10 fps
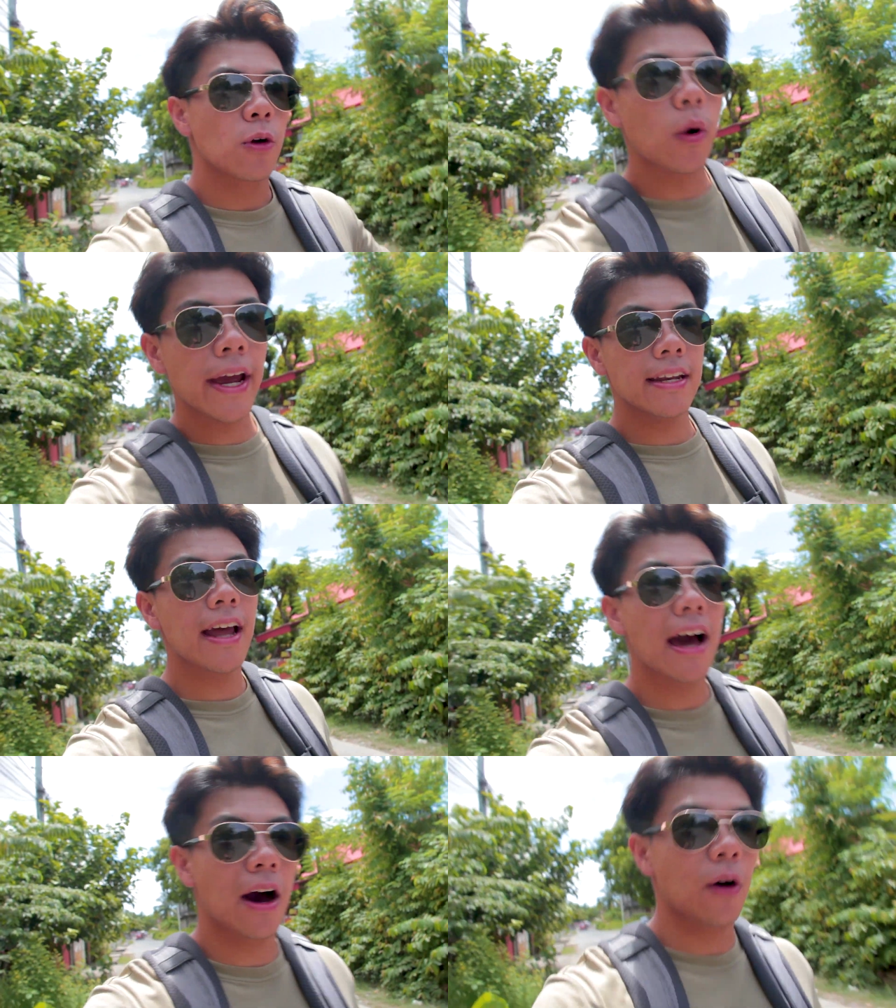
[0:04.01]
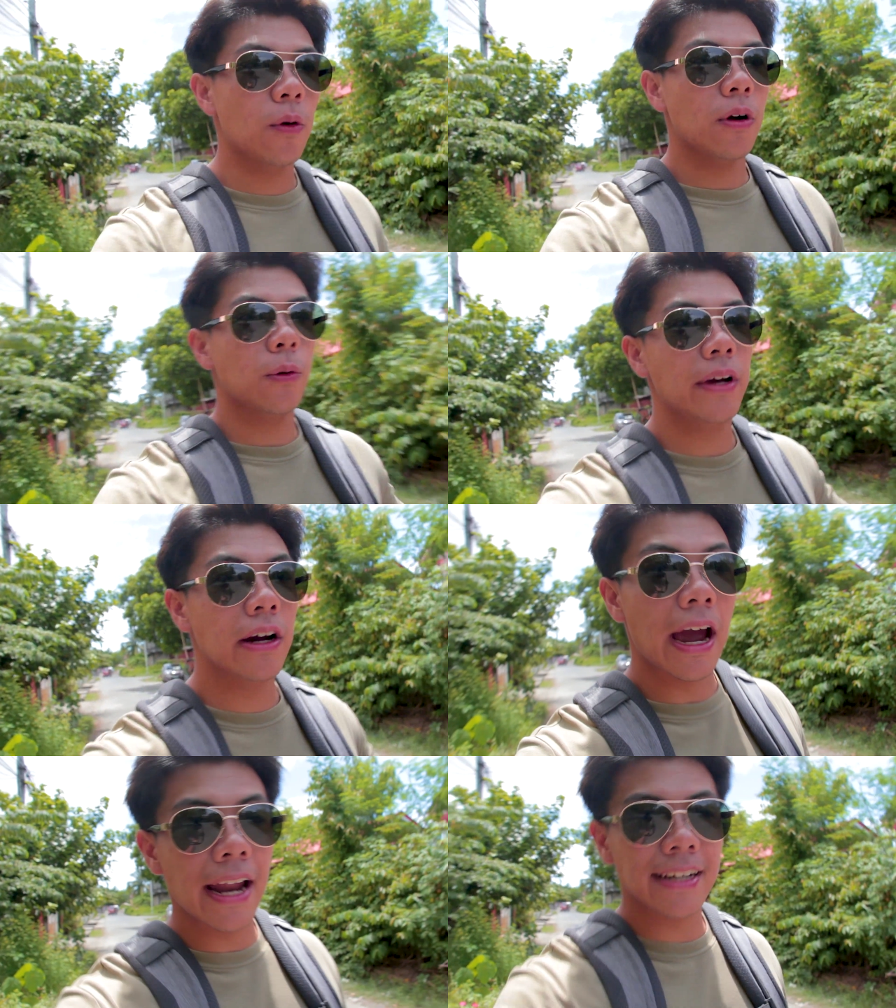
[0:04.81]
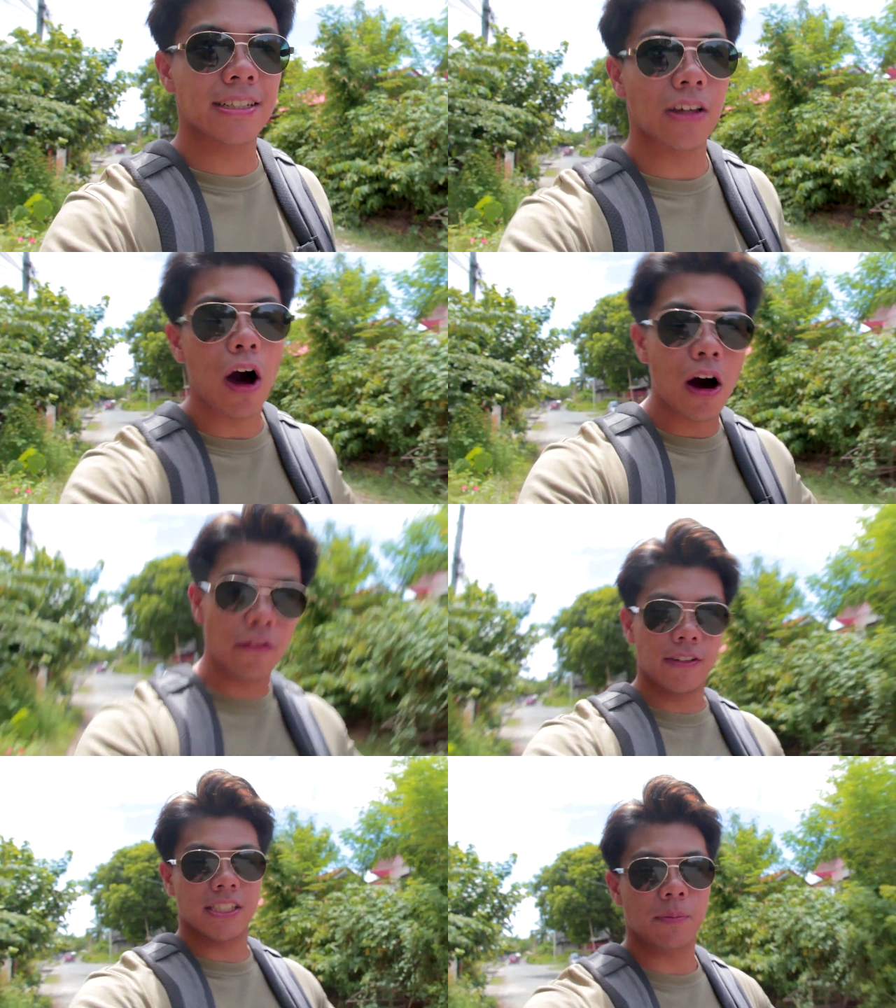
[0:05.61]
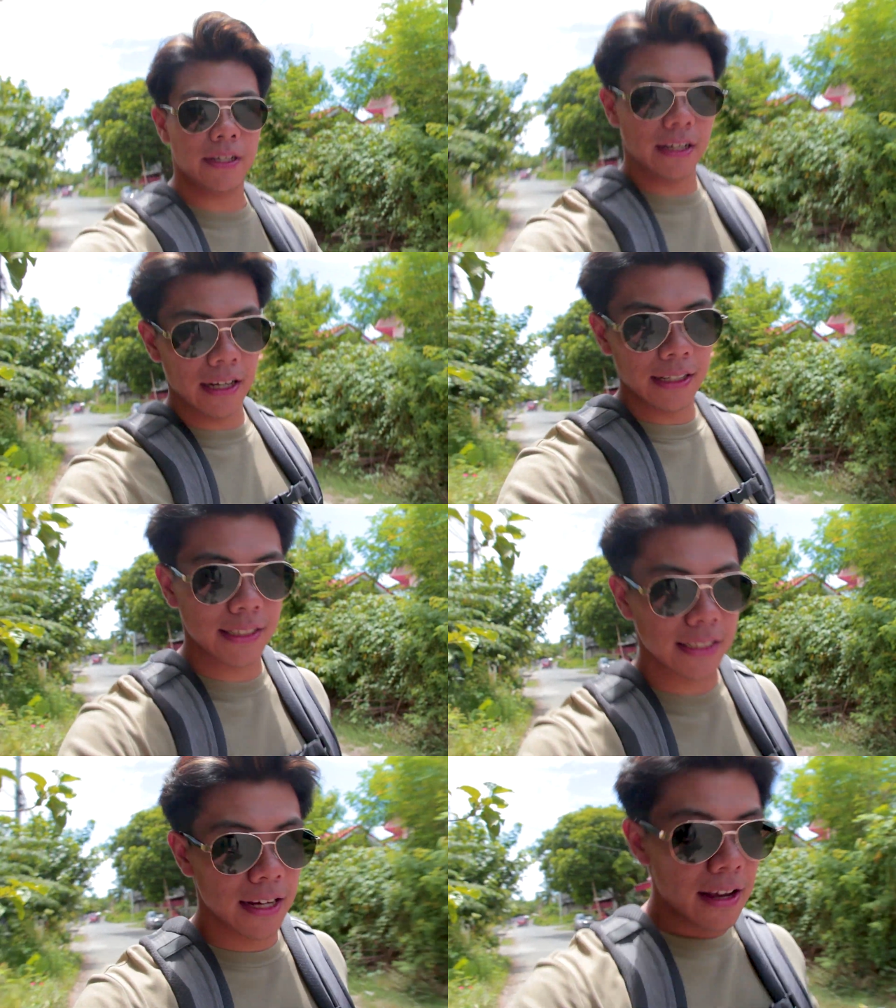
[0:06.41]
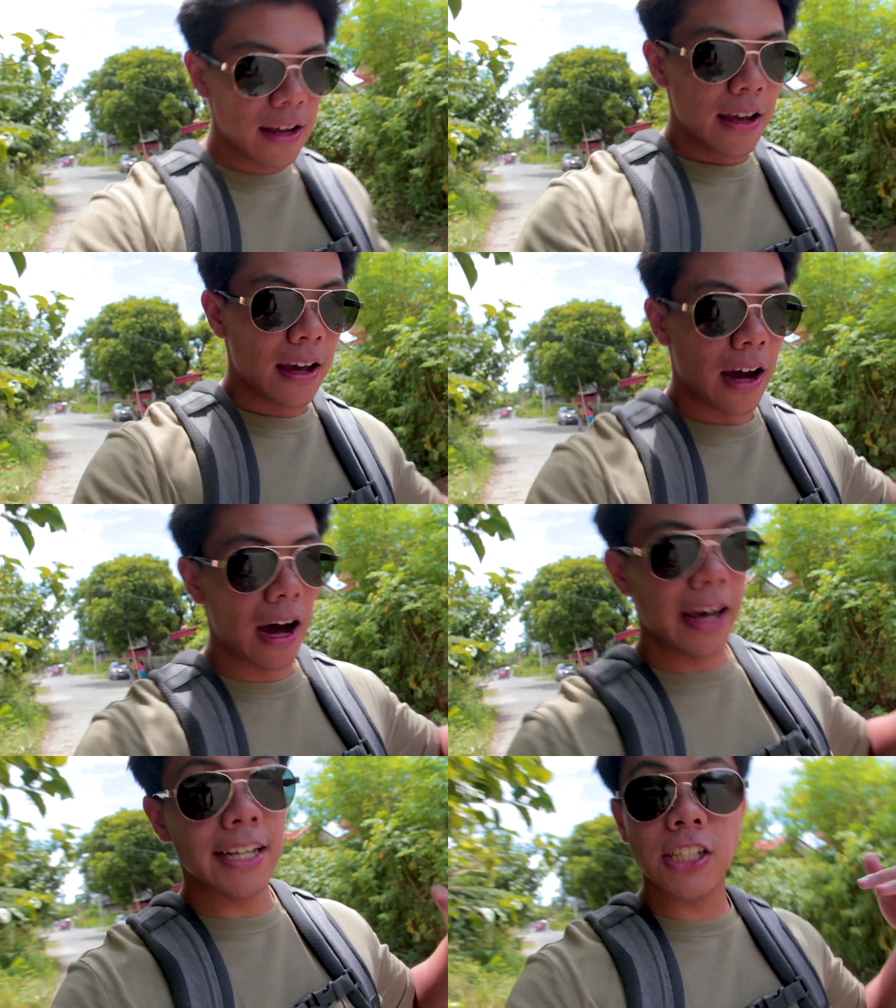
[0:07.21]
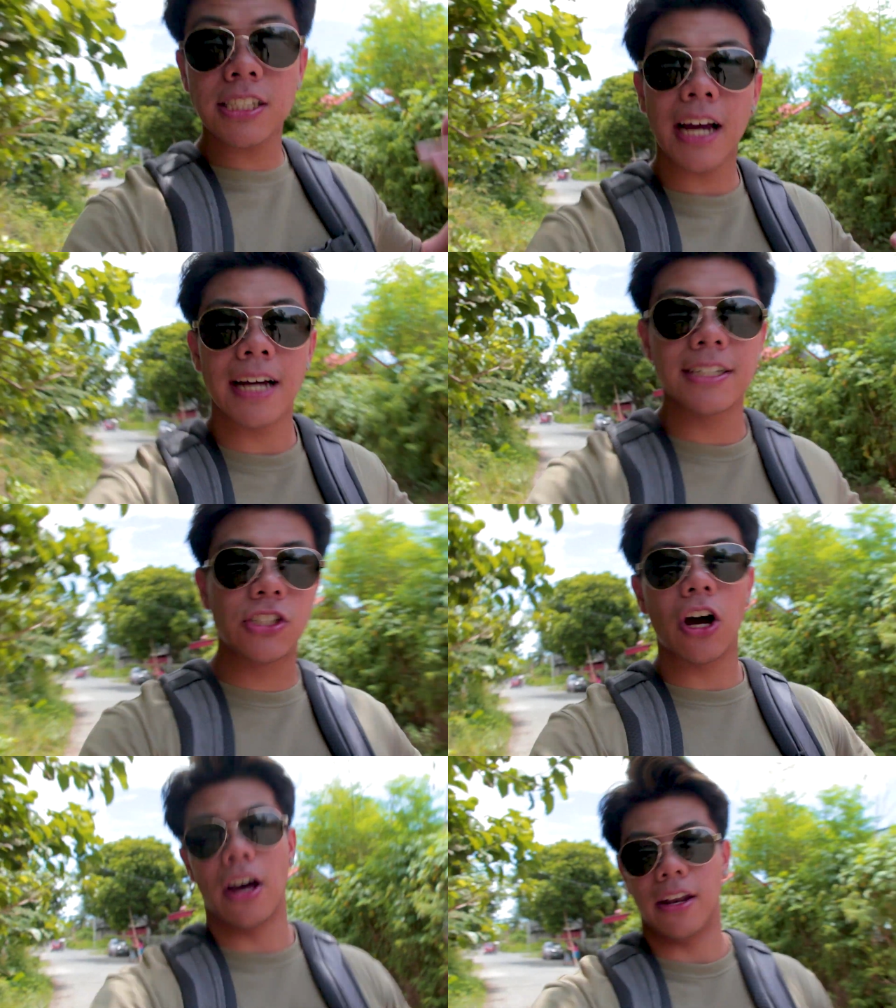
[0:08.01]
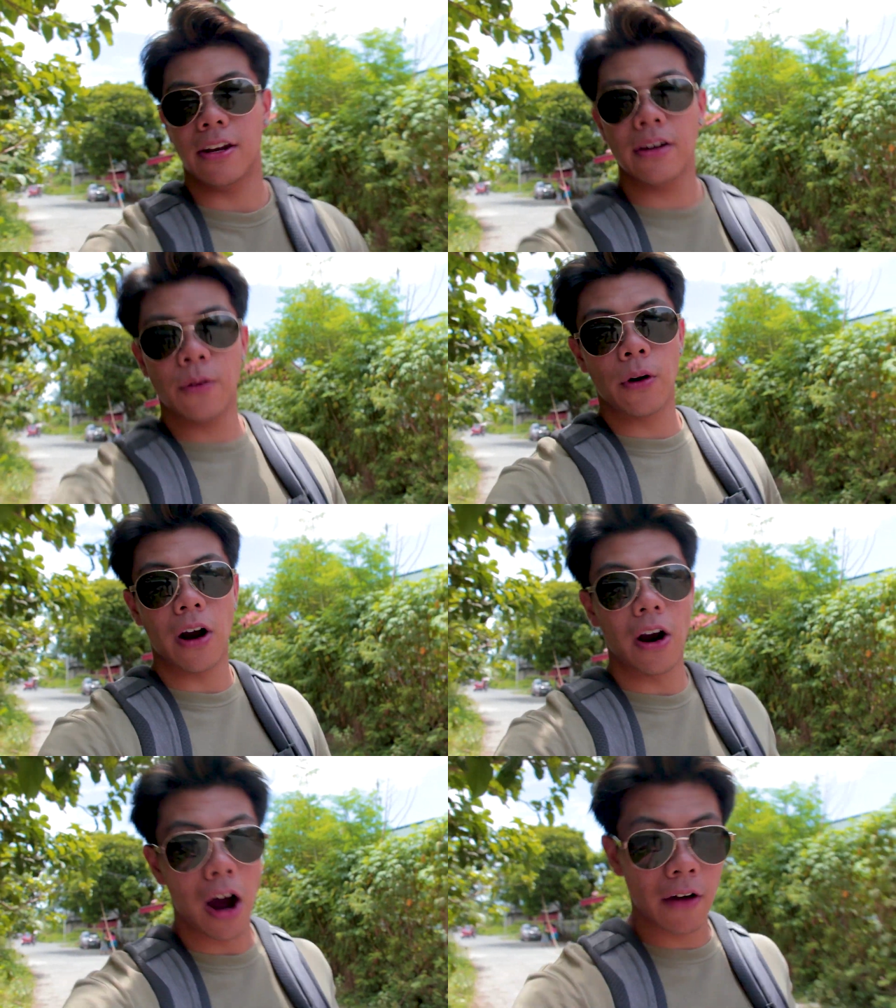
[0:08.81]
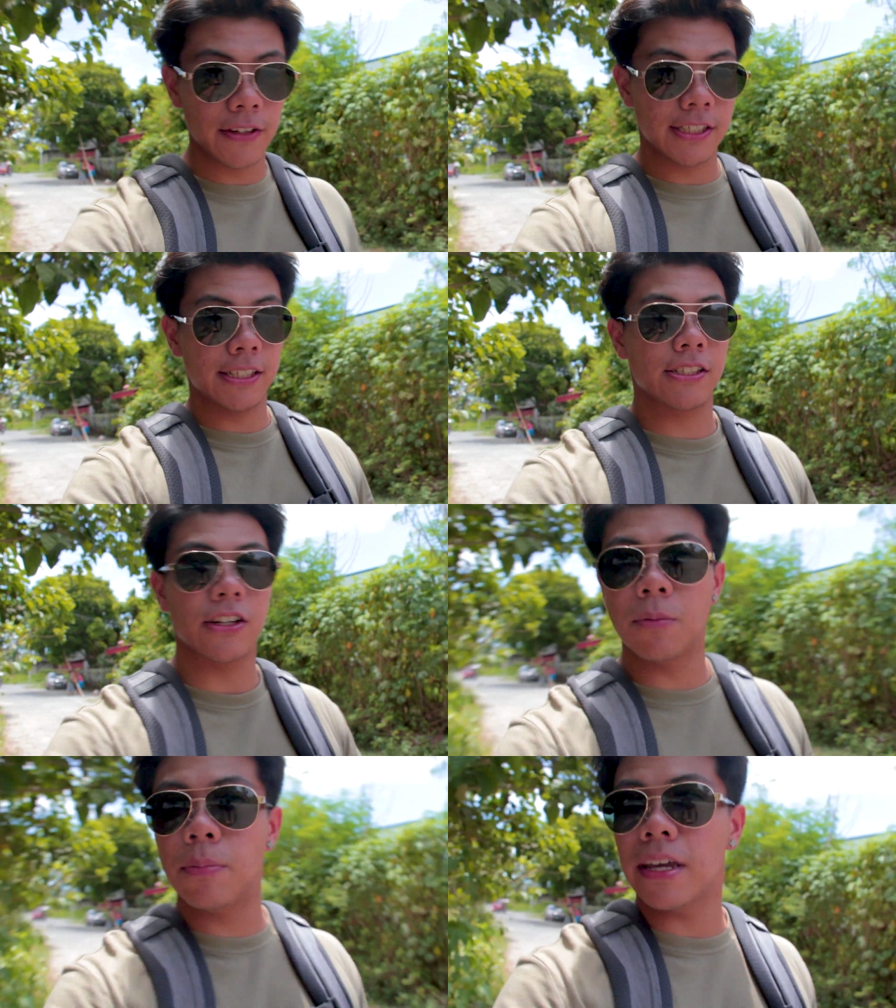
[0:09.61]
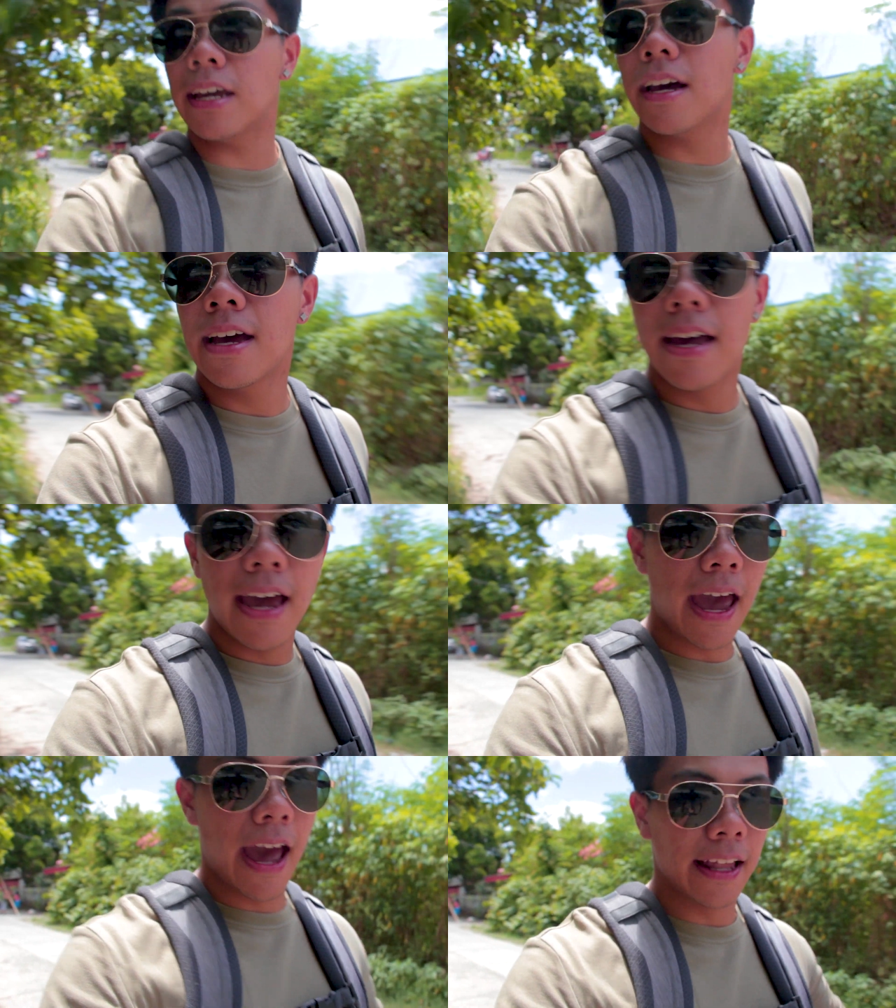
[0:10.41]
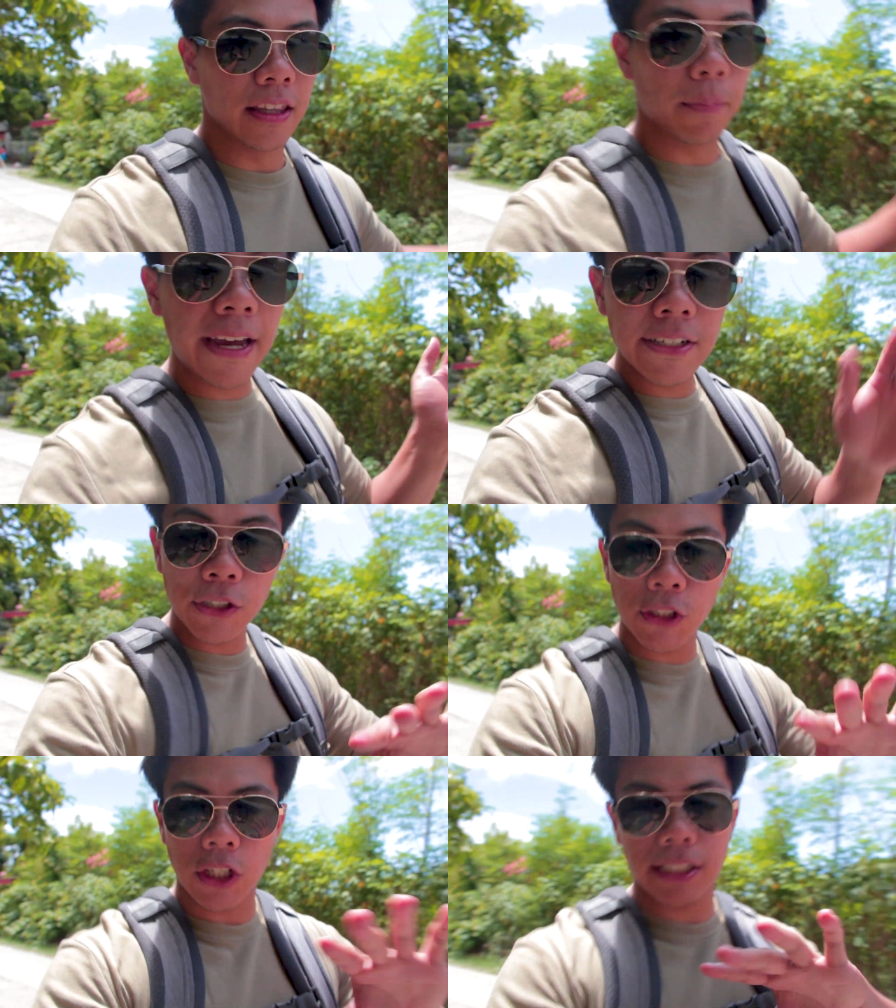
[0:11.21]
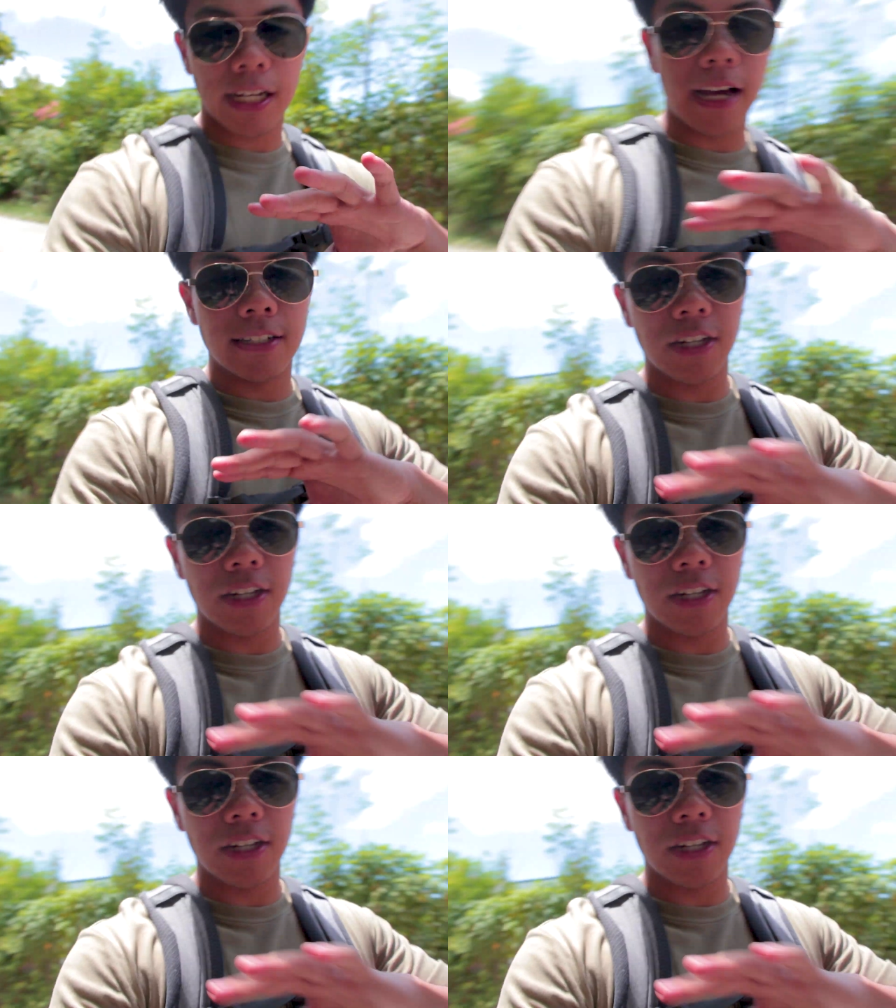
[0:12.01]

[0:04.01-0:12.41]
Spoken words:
Right now, we are heading to the office because it just got done where our office is gonna be, and the painters just got